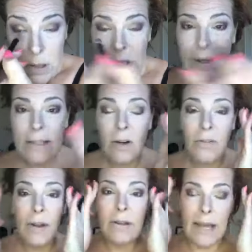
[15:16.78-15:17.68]
So that's our
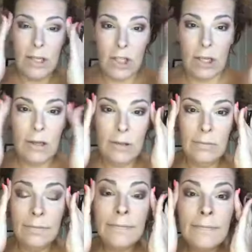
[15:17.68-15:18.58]
foundation.
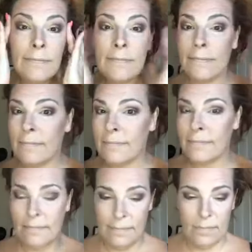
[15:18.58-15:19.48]

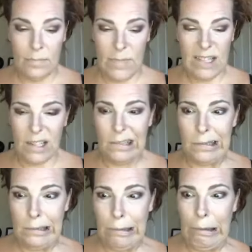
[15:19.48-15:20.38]
That's a
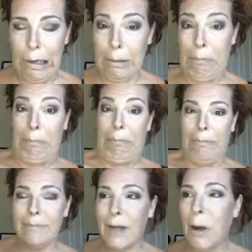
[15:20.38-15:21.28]
little dark.
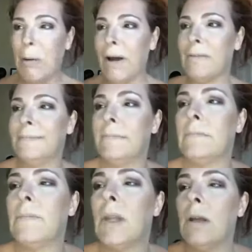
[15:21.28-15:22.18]
Oh well.
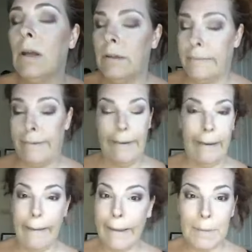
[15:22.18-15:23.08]

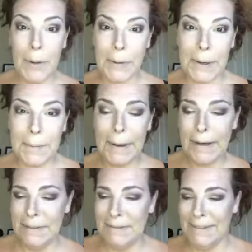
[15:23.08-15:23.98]
I ain't going
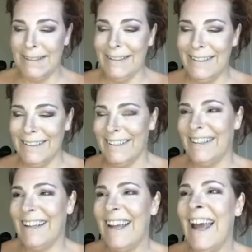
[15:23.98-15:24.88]
anywhere.
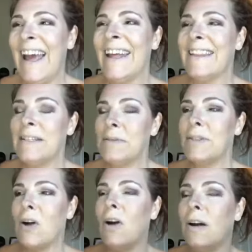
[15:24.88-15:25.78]
This
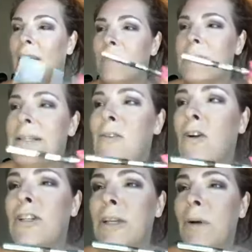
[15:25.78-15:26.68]
is
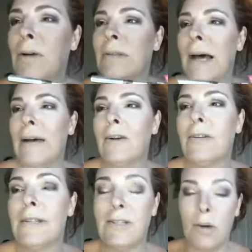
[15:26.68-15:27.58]
our duo
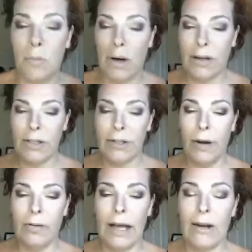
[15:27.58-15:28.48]
liner. This is our brown
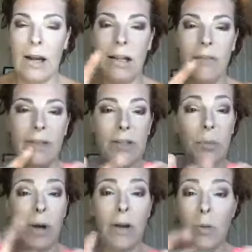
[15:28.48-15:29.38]
duo liner. I love it. There's a
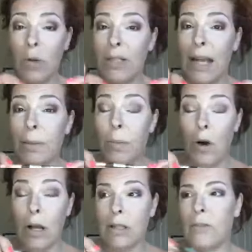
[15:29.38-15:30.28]
brown on one side, a
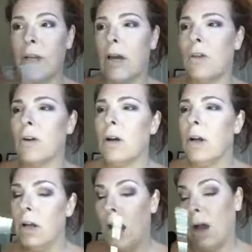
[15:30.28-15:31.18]
bronze on the other.
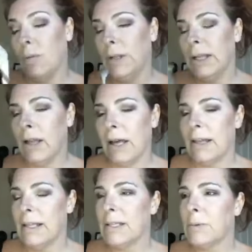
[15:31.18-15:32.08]
I really
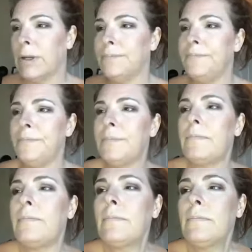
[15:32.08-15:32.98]
like this one.
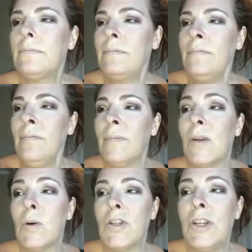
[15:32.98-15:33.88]

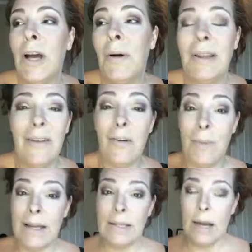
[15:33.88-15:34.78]
Of course, you know I love our
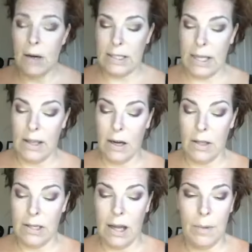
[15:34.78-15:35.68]
mascara. I say that all
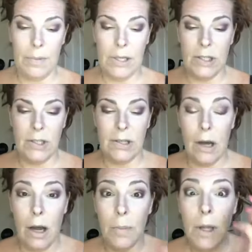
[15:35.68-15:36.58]
the time. I'm such a
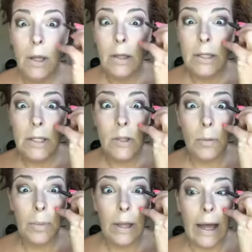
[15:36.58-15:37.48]
snob. This is
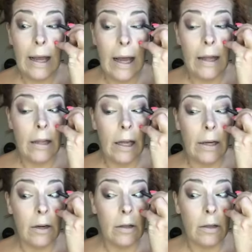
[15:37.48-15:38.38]
our black
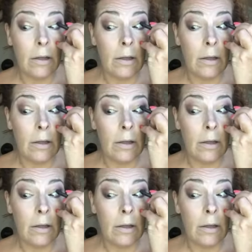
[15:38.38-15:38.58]
eyeliner.